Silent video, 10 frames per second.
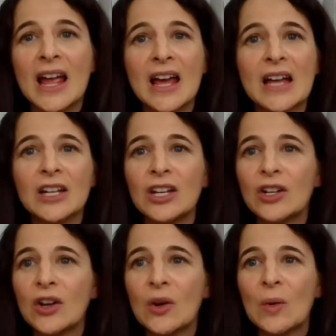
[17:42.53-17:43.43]
And,
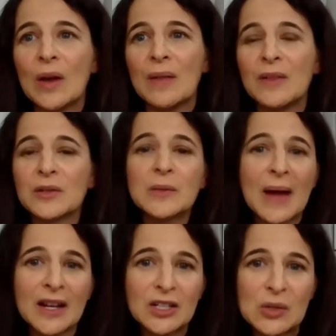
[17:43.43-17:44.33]
this was
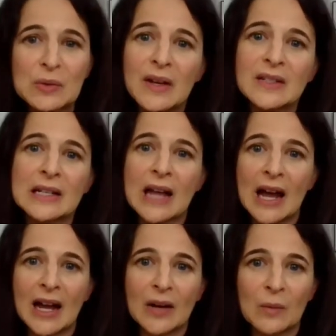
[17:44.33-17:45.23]
back in
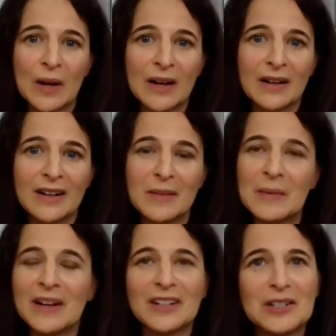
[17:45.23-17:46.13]
2009 when,
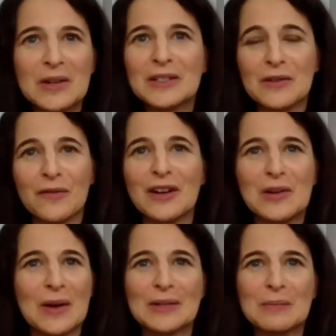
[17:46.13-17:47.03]
gosh, it's so funny, you
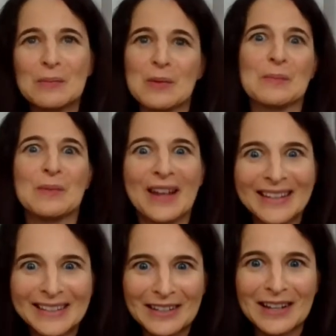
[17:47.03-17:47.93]
guys were
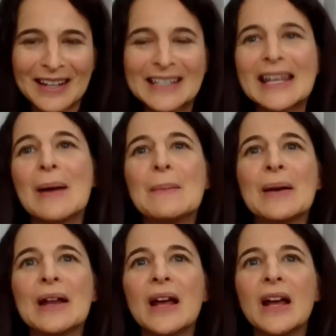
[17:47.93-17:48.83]
little kids then,
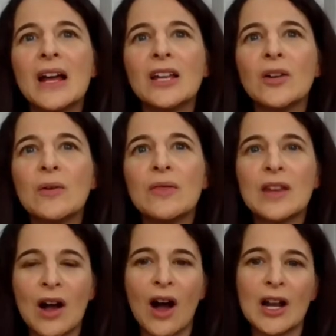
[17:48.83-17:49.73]
but, the
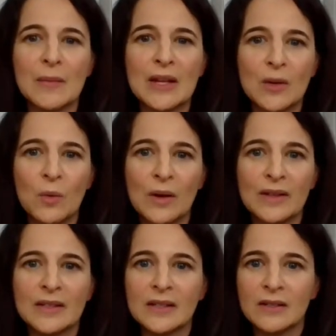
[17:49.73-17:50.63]
economy
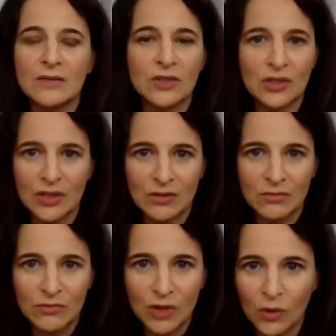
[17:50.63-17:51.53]
was just
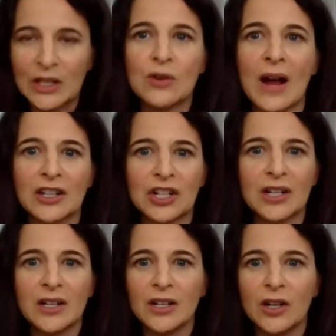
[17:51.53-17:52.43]
totally
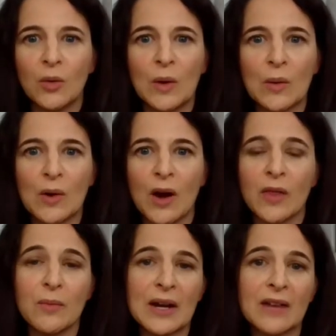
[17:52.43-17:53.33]
crashing. We were on
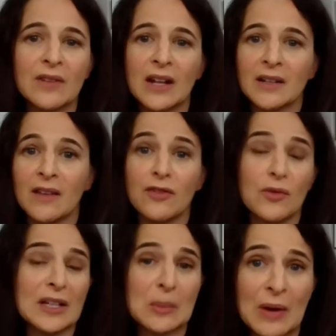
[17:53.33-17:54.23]
the brink of a
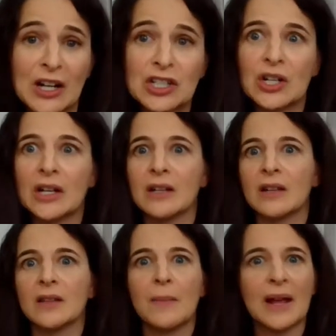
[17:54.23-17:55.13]
Great Depression.
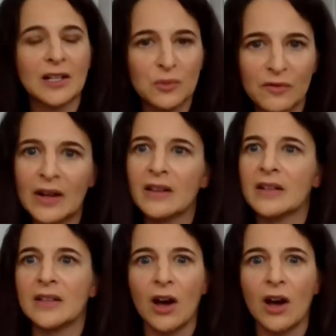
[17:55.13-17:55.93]
The banks were failing.